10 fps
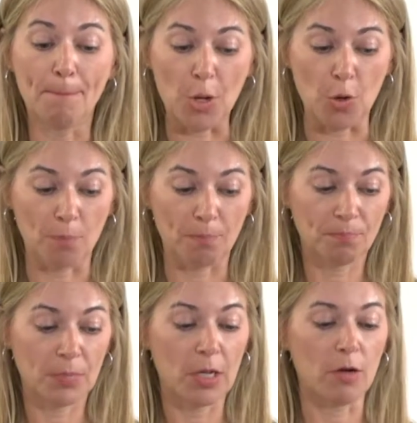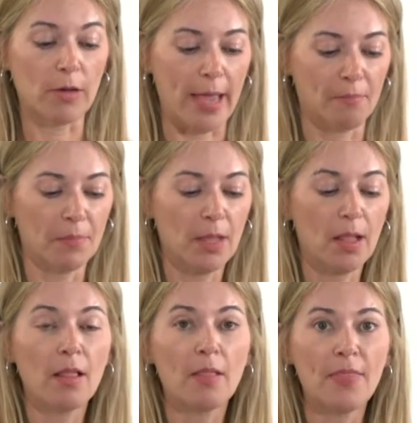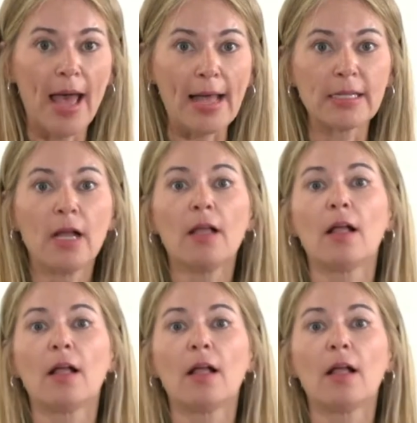Boom. Okay, that.